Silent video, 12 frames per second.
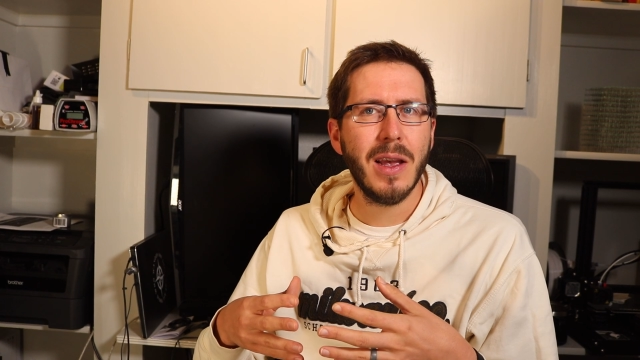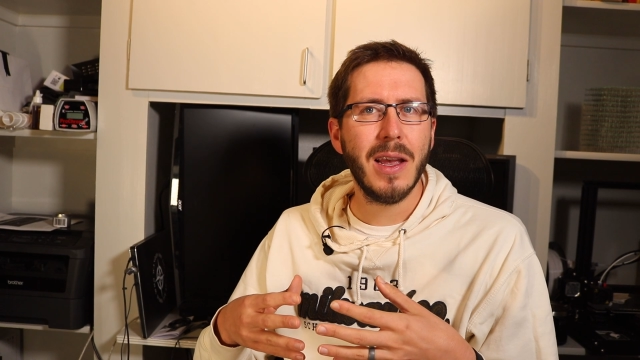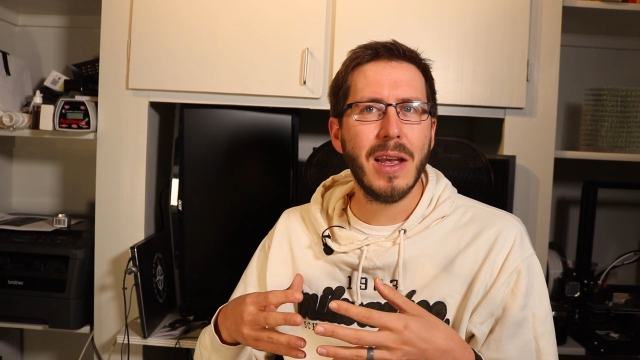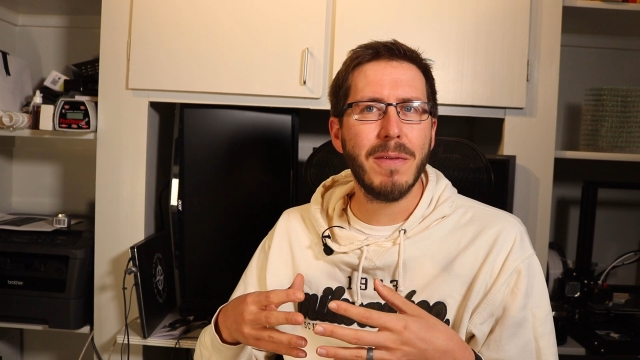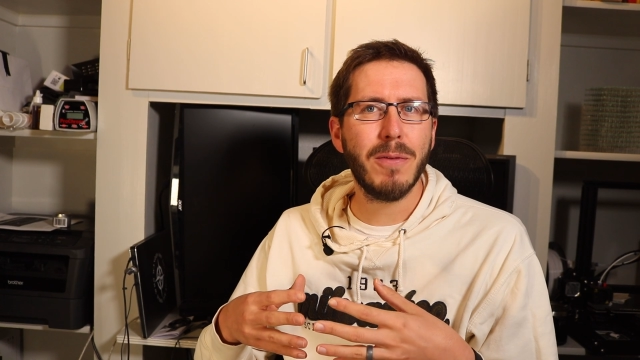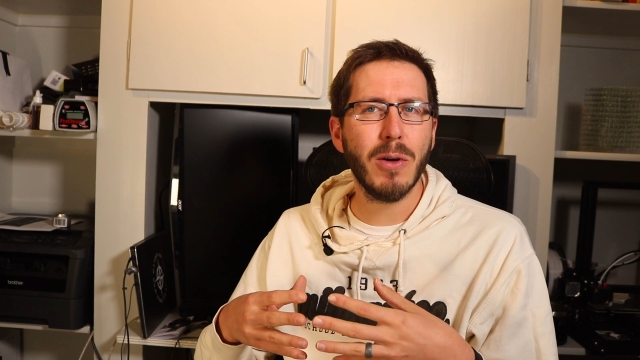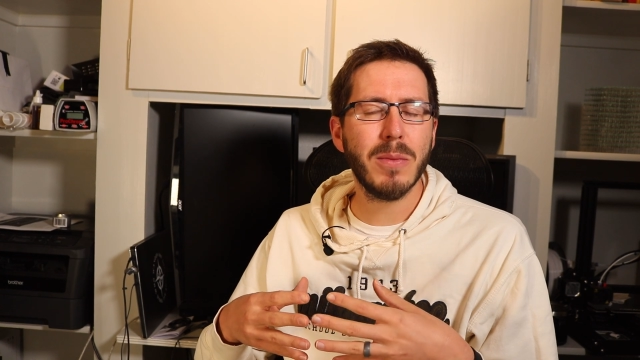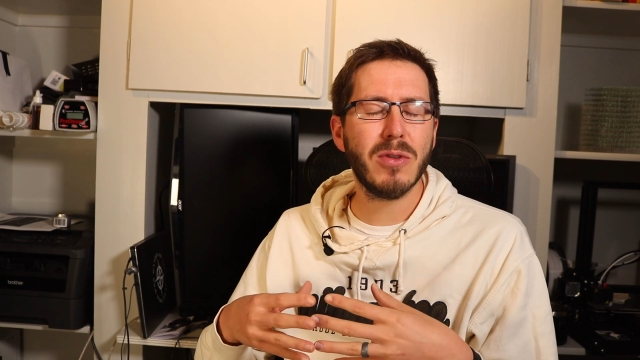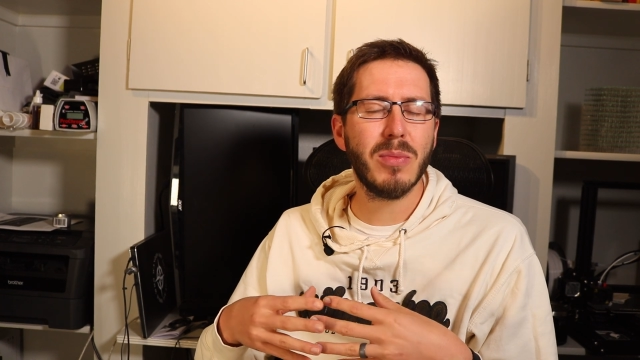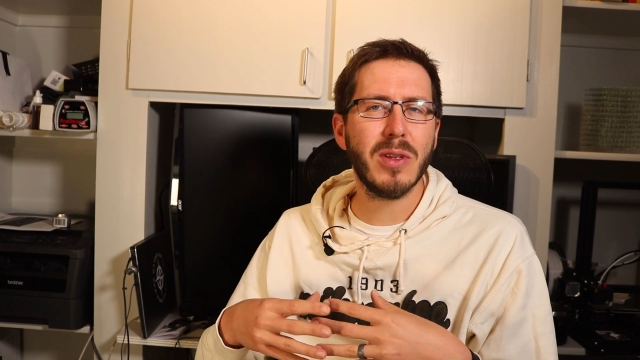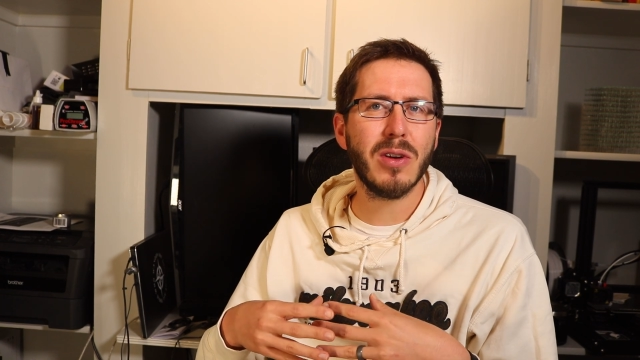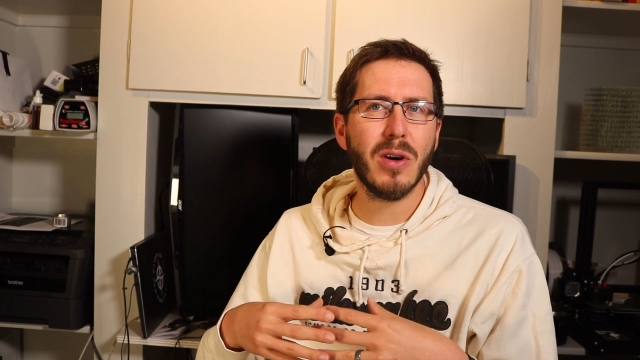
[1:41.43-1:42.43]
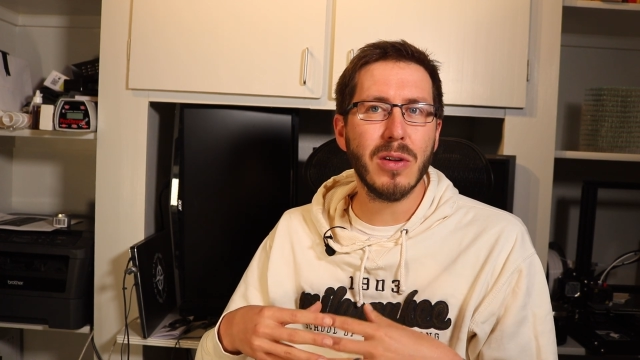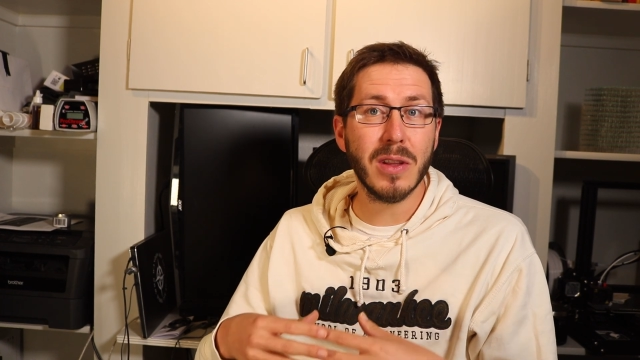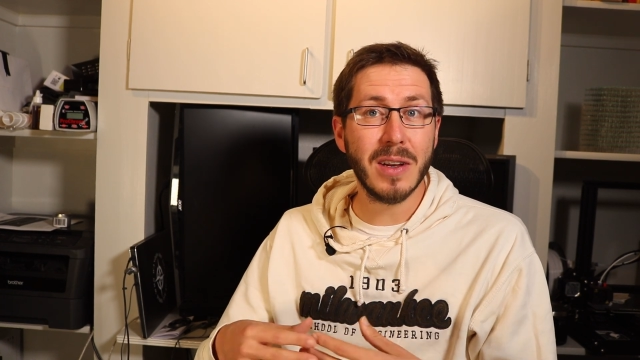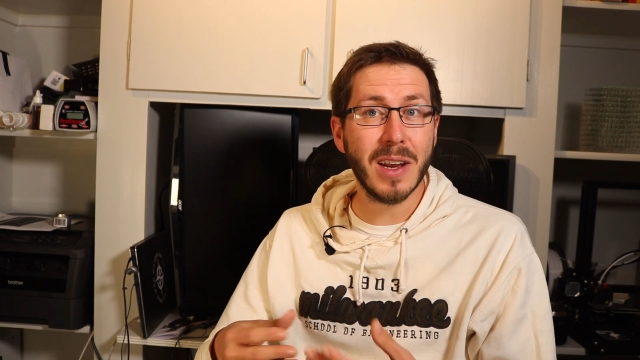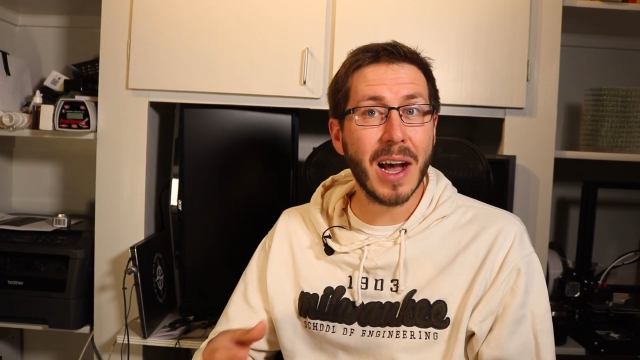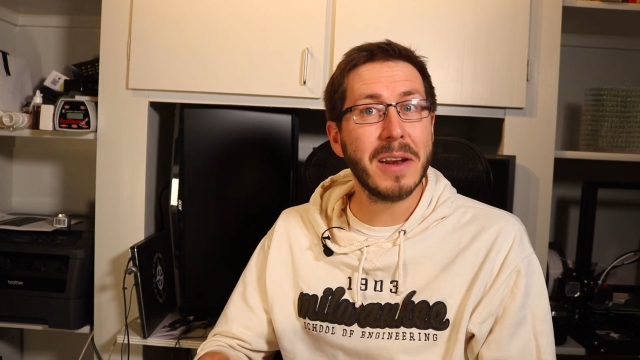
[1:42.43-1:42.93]
it forms something called a
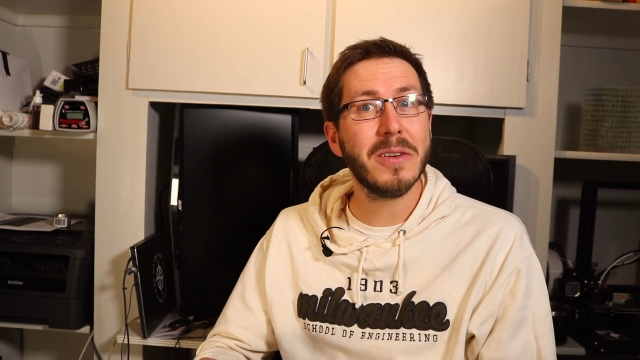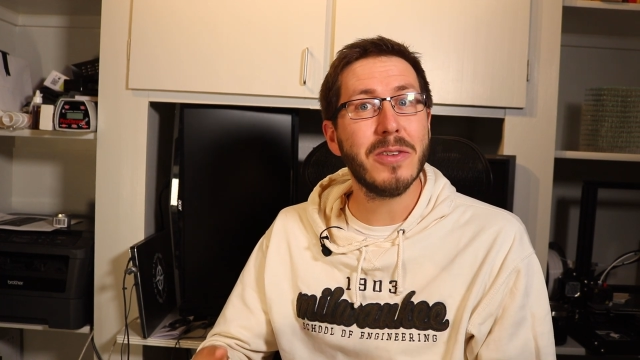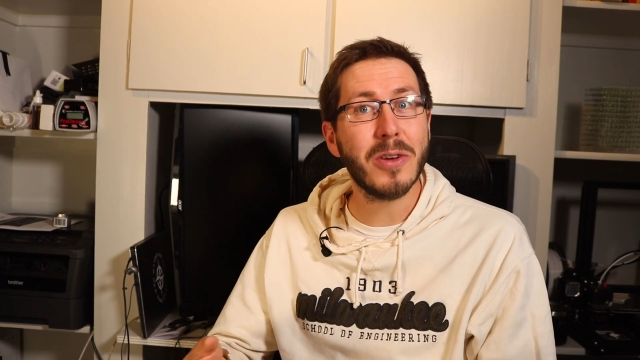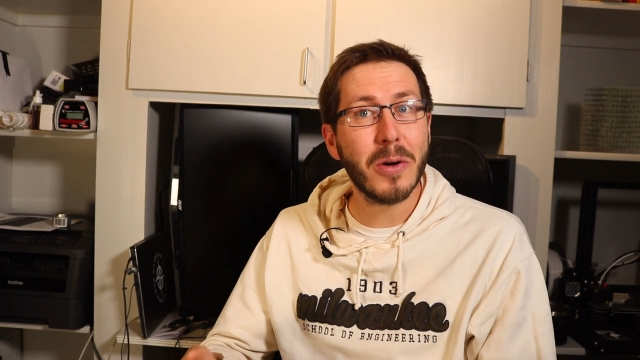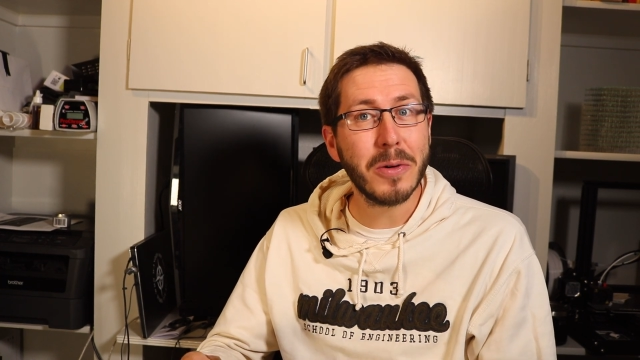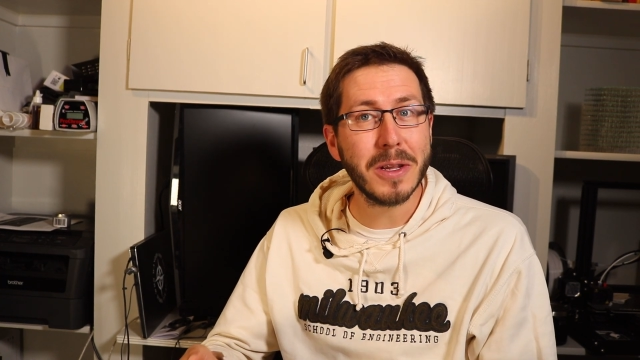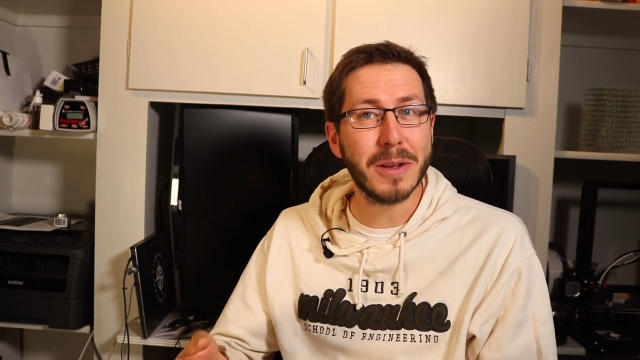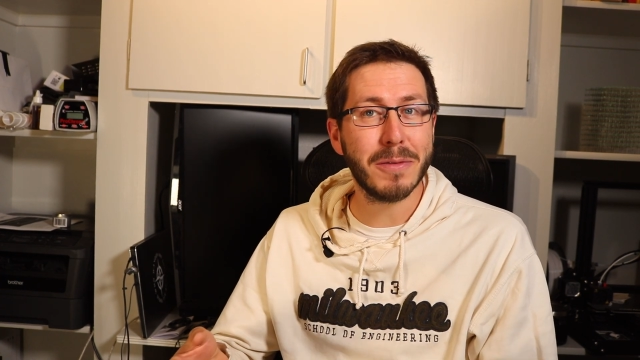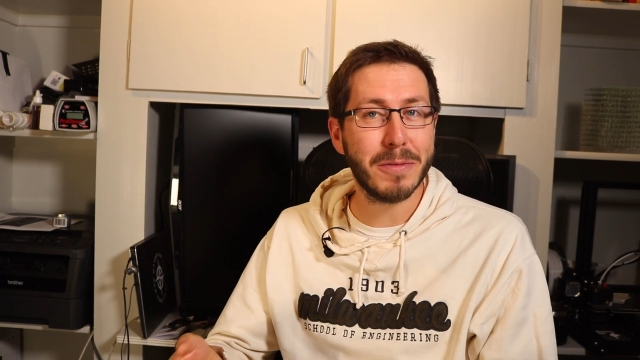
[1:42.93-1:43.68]
non-Newtonian